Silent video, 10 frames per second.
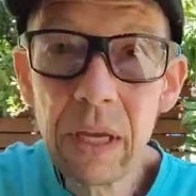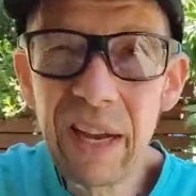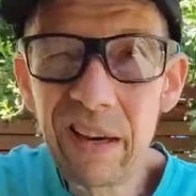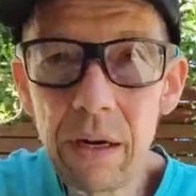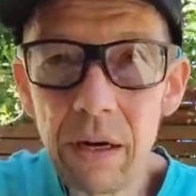
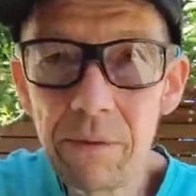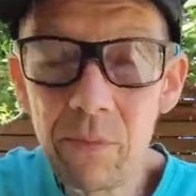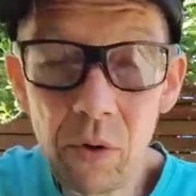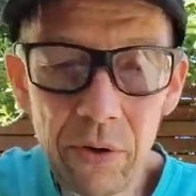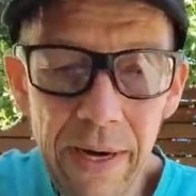and a
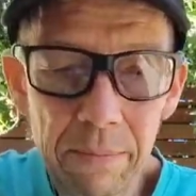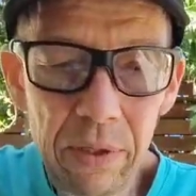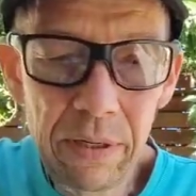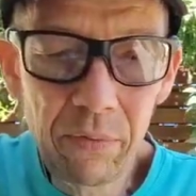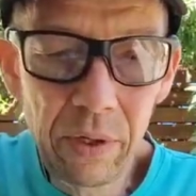4 gram
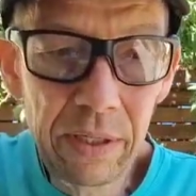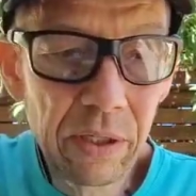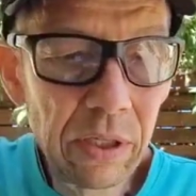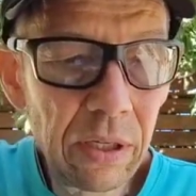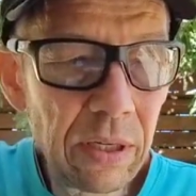
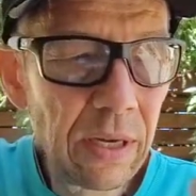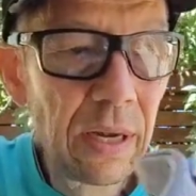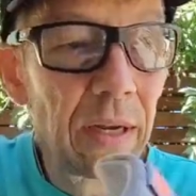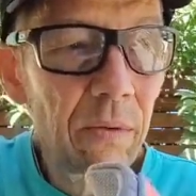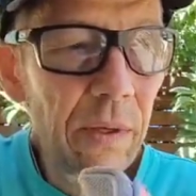difference,
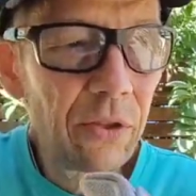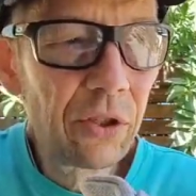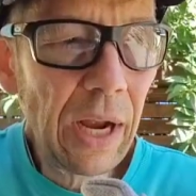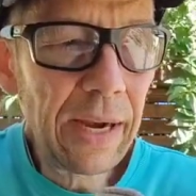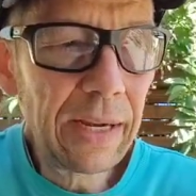
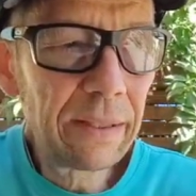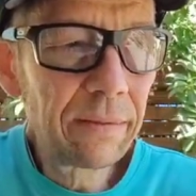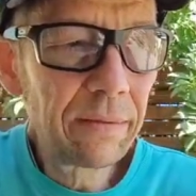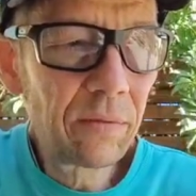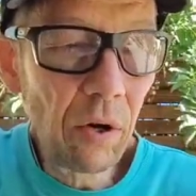which I
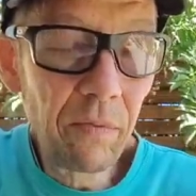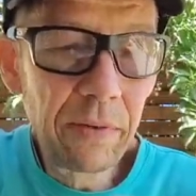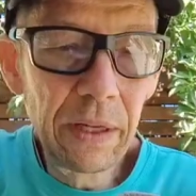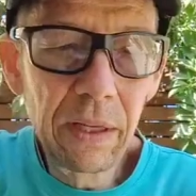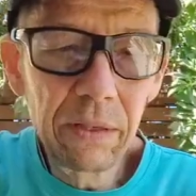don't
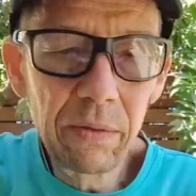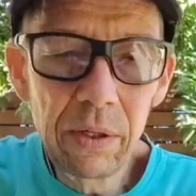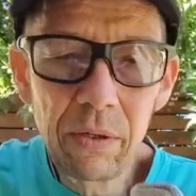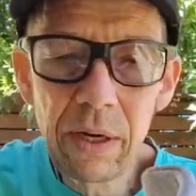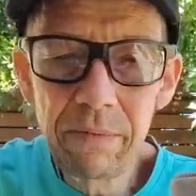feel on the
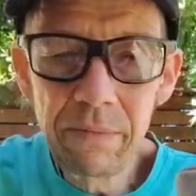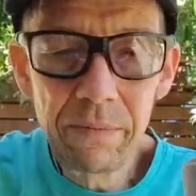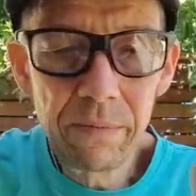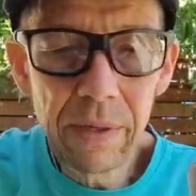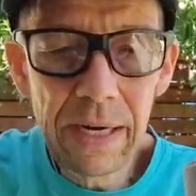road.
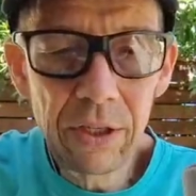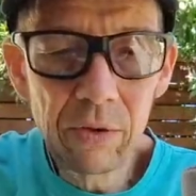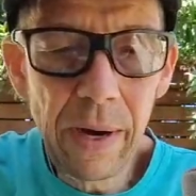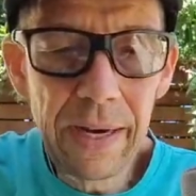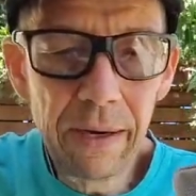I
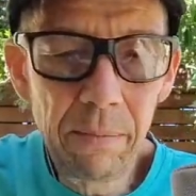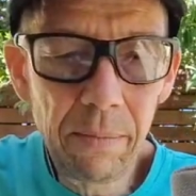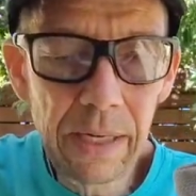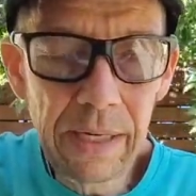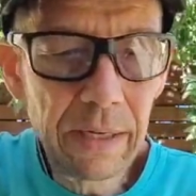just weighed them,
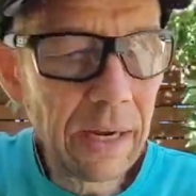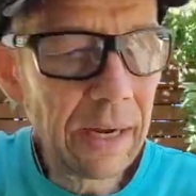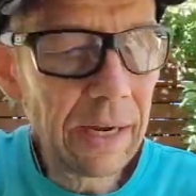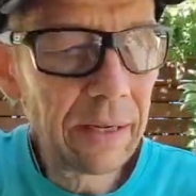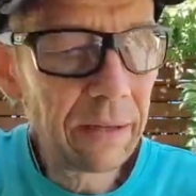and
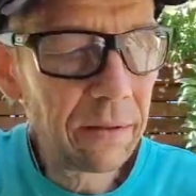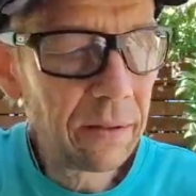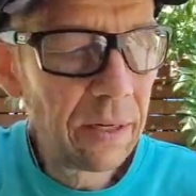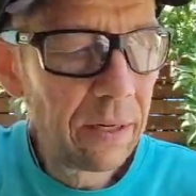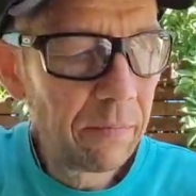I've
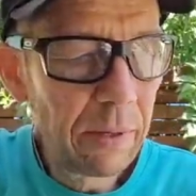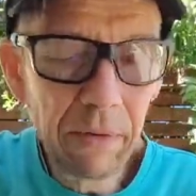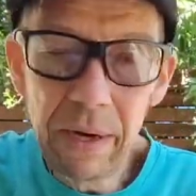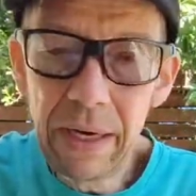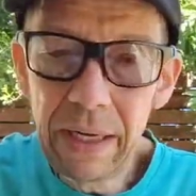been
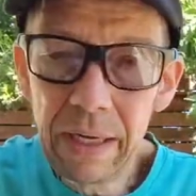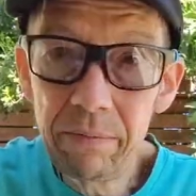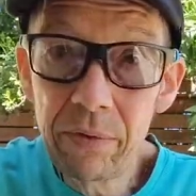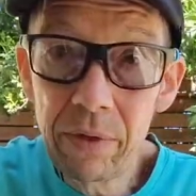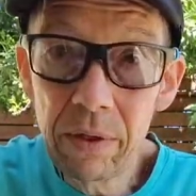running in them
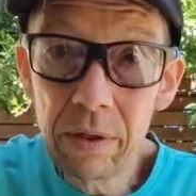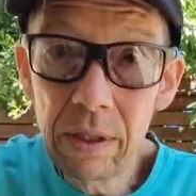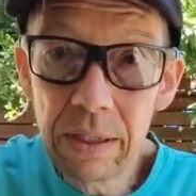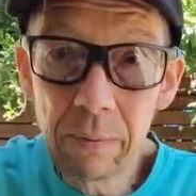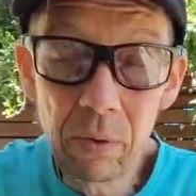for a
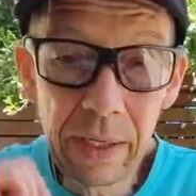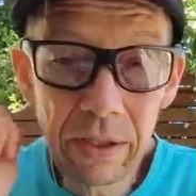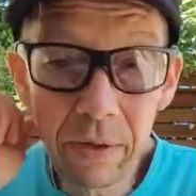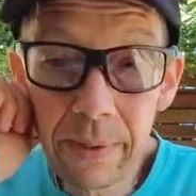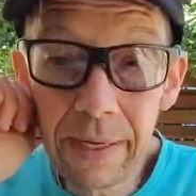couple
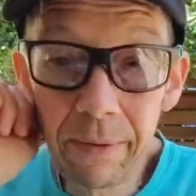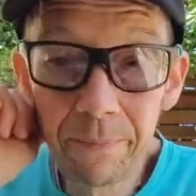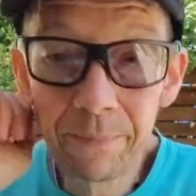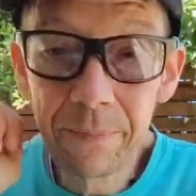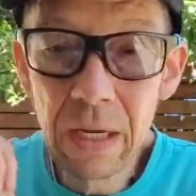weeks already.
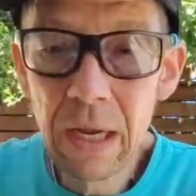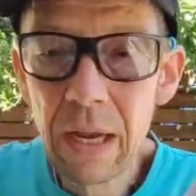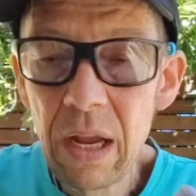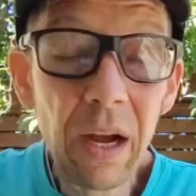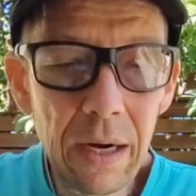
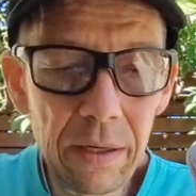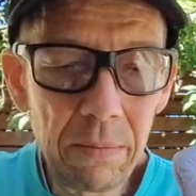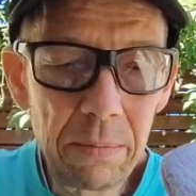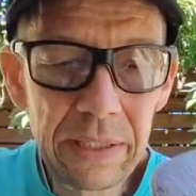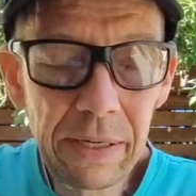The
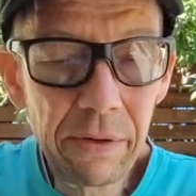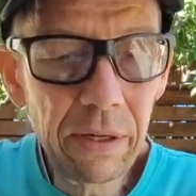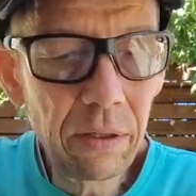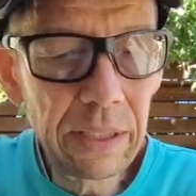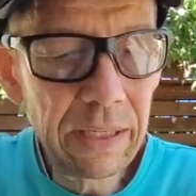
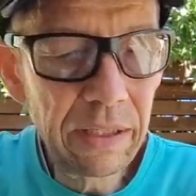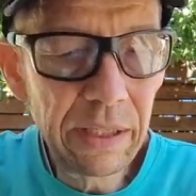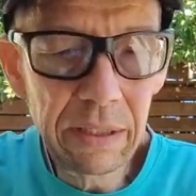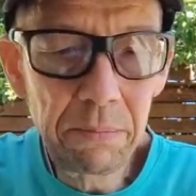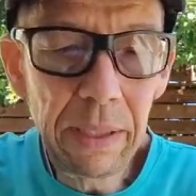material is
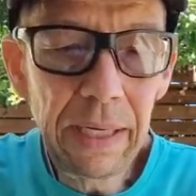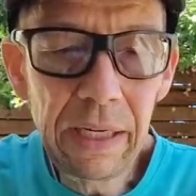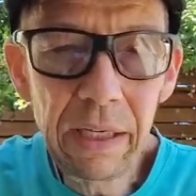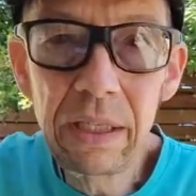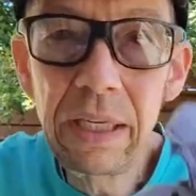this beaded